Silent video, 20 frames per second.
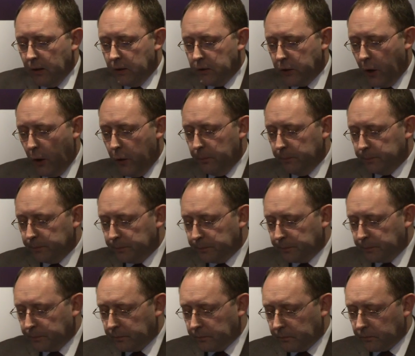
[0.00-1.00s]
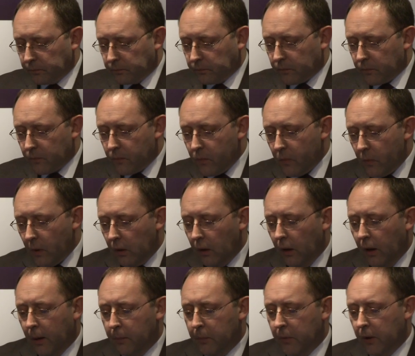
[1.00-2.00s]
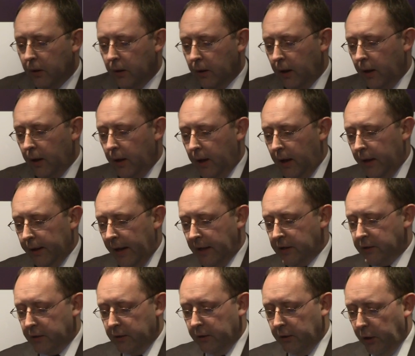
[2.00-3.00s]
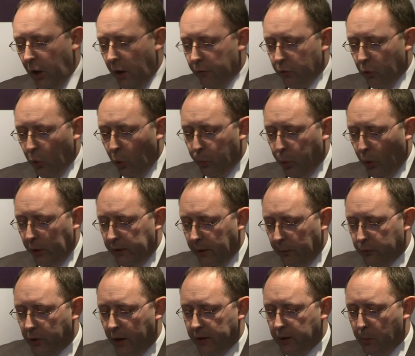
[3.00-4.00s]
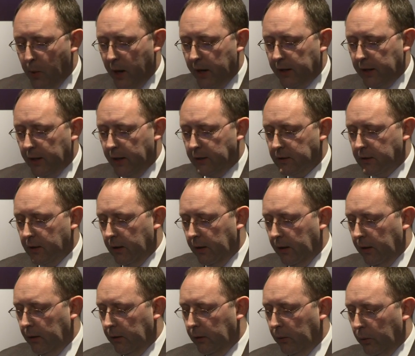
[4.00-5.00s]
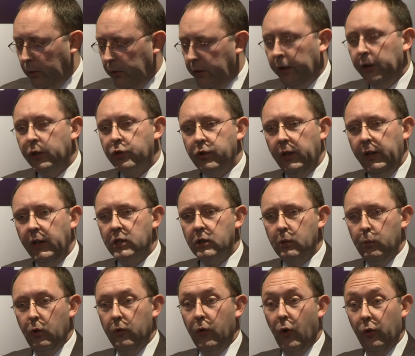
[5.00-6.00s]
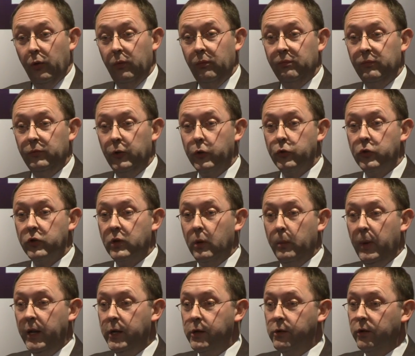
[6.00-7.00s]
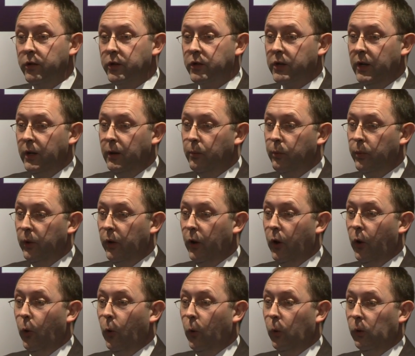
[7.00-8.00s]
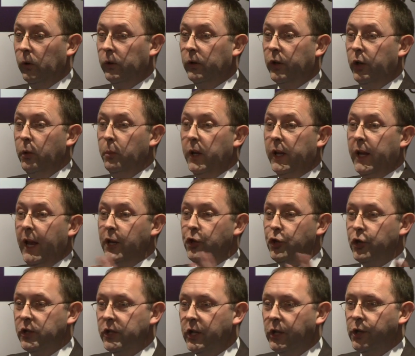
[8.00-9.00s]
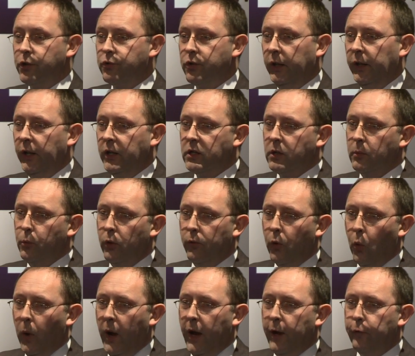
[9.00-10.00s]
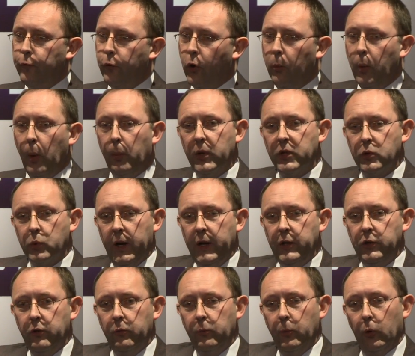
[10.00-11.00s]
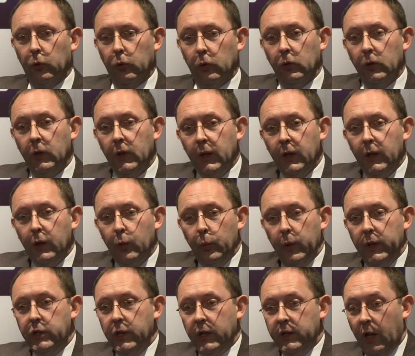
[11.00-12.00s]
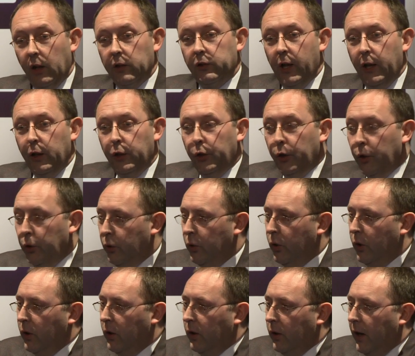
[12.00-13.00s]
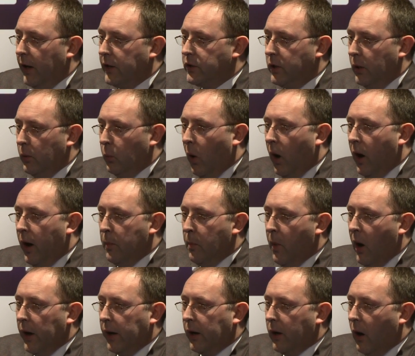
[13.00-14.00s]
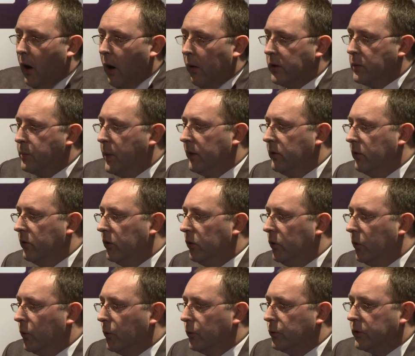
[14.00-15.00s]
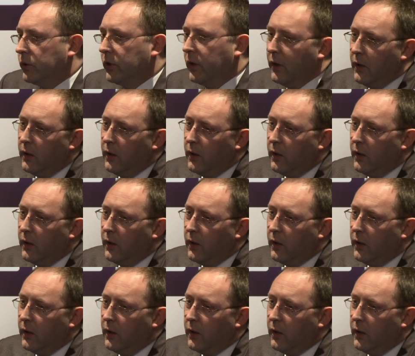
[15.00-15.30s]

So, I guess the overall point I'm trying to make is the industry needs to move on, not just the media industry, but the whole communications industry needs to move away from a persuasion model, which is I'll tell you actually why my car is better than yours,